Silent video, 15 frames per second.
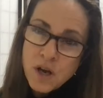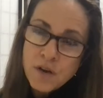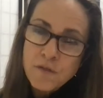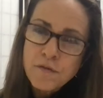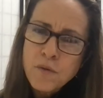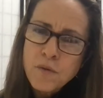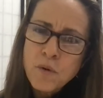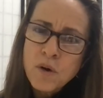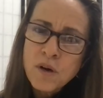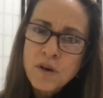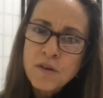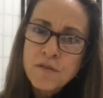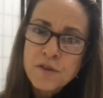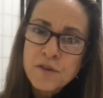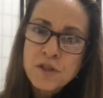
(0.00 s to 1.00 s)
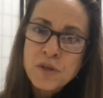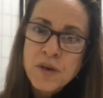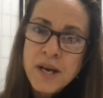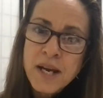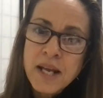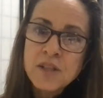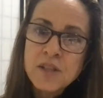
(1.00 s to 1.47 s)
for
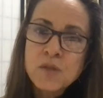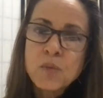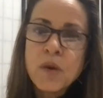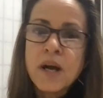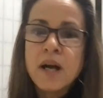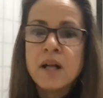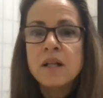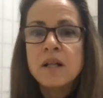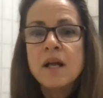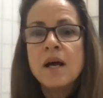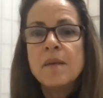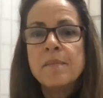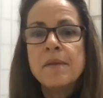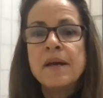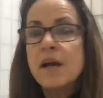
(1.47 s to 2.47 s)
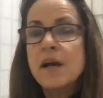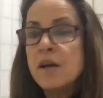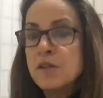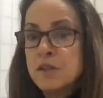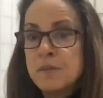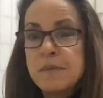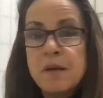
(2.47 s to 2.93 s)
training as well, and
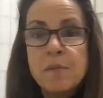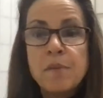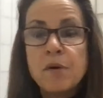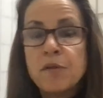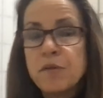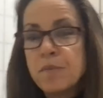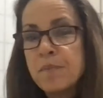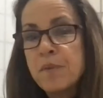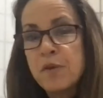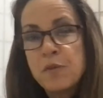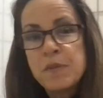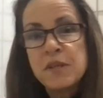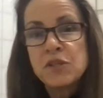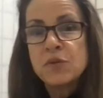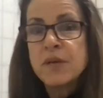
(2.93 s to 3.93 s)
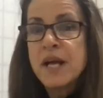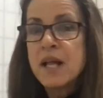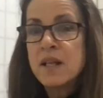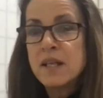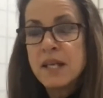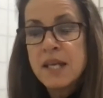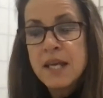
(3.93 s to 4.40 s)
us, both mixed
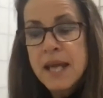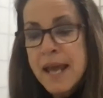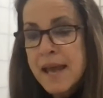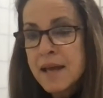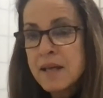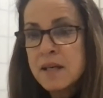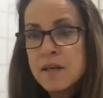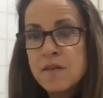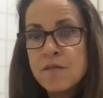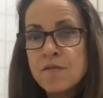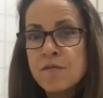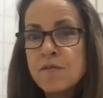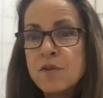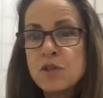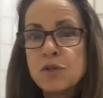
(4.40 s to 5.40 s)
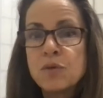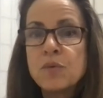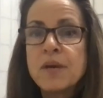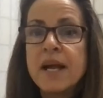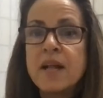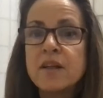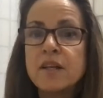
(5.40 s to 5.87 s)
reality and virtual
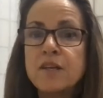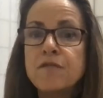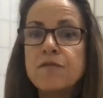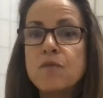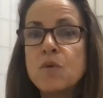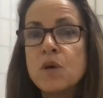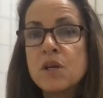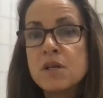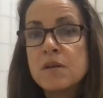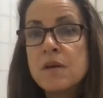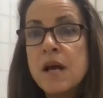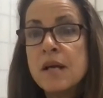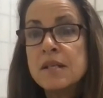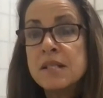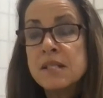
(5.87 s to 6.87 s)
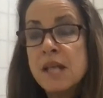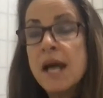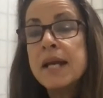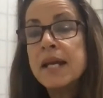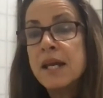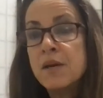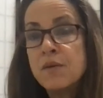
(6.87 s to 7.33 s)
reality for
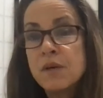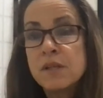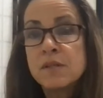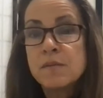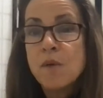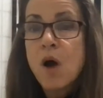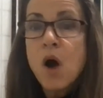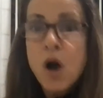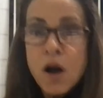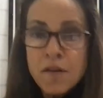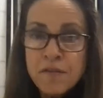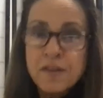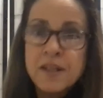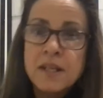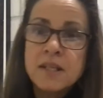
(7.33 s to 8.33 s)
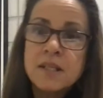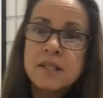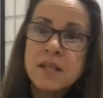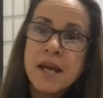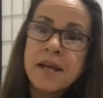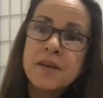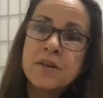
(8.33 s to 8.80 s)
designing, because often
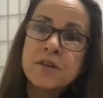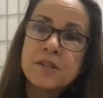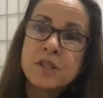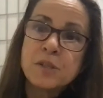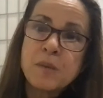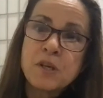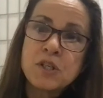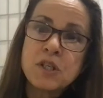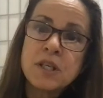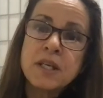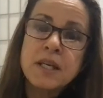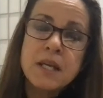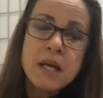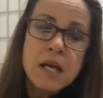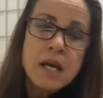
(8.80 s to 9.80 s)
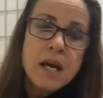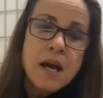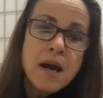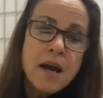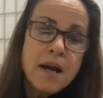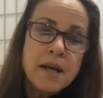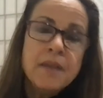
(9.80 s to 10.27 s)
designers, especially
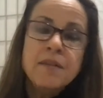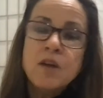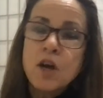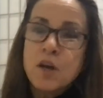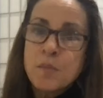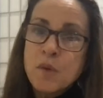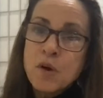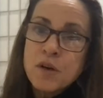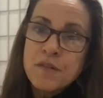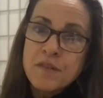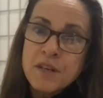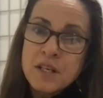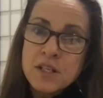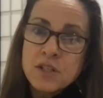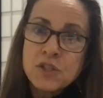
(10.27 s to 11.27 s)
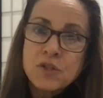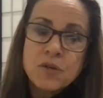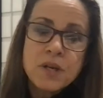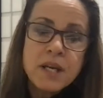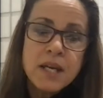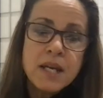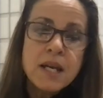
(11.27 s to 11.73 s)
in the automotive
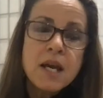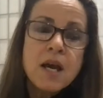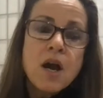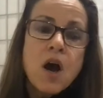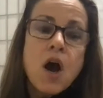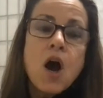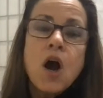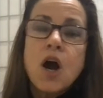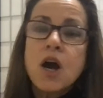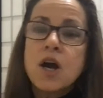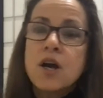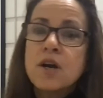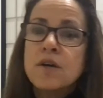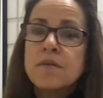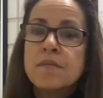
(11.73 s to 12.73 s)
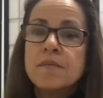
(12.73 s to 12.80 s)
industry, are